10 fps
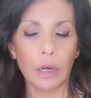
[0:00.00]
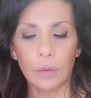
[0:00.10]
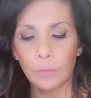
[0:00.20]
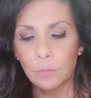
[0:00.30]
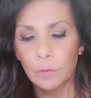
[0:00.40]

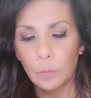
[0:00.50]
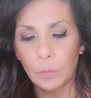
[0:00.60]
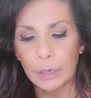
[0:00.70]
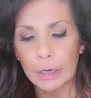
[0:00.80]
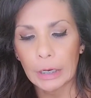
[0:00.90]
um, from
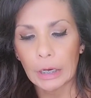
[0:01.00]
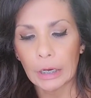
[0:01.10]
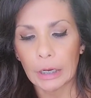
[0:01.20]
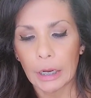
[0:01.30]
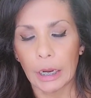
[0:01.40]

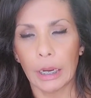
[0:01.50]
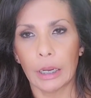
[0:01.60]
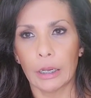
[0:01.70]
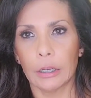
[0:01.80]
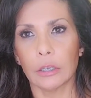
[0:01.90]
breaking.
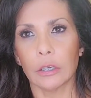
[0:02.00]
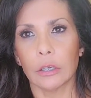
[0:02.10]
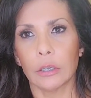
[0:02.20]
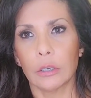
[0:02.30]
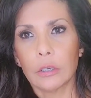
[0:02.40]
And
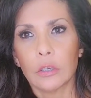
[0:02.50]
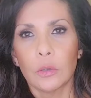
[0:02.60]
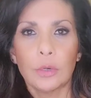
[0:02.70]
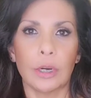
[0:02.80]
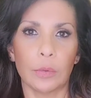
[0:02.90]

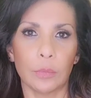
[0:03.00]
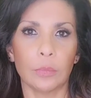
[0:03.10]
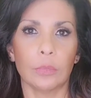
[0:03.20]
so now,